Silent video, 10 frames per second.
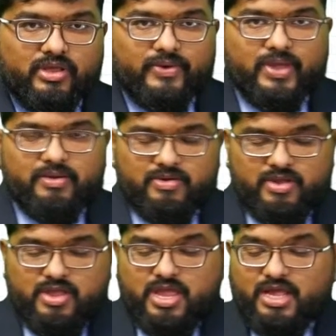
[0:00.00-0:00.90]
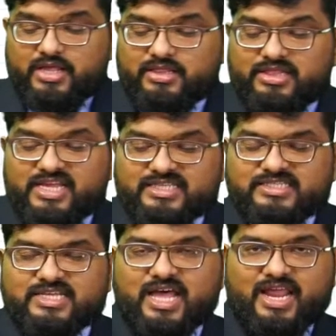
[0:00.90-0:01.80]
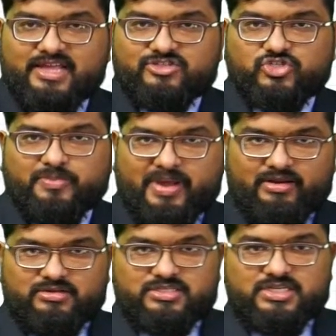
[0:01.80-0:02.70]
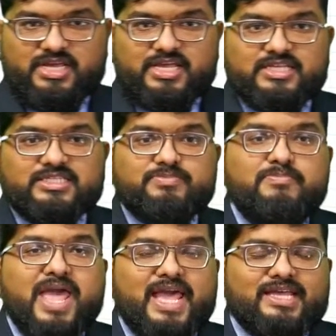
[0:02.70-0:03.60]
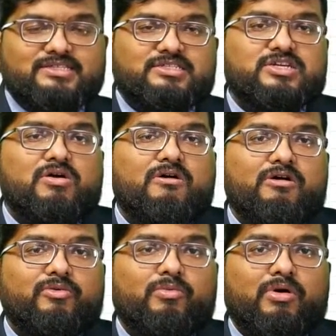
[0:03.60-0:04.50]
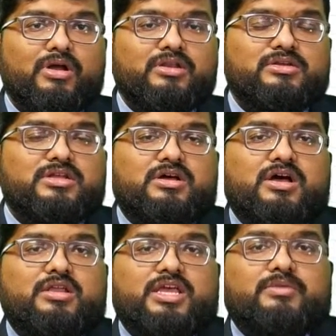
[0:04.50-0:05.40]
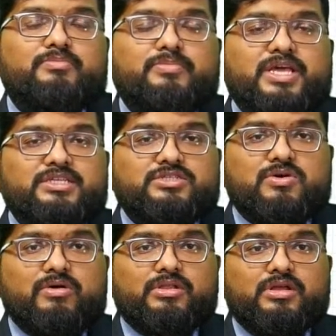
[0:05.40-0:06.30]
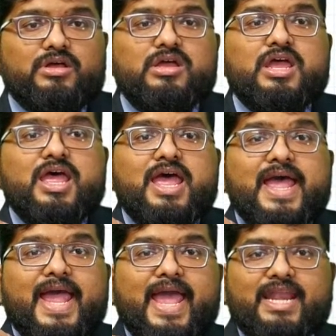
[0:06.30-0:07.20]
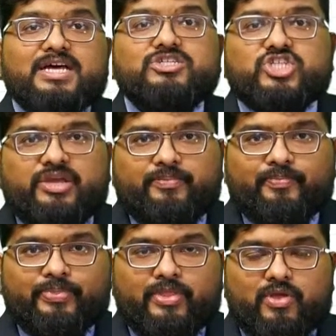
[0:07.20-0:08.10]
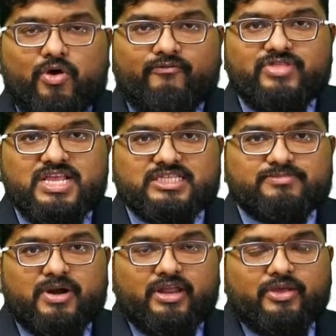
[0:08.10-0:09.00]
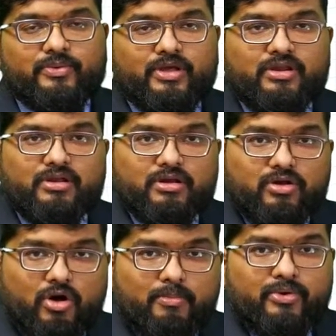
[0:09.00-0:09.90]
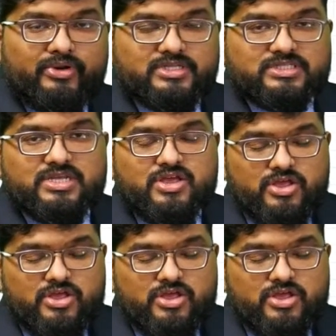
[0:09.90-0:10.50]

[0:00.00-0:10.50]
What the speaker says: Okay, this arrangement is based on what? Based on the energy of these particular components.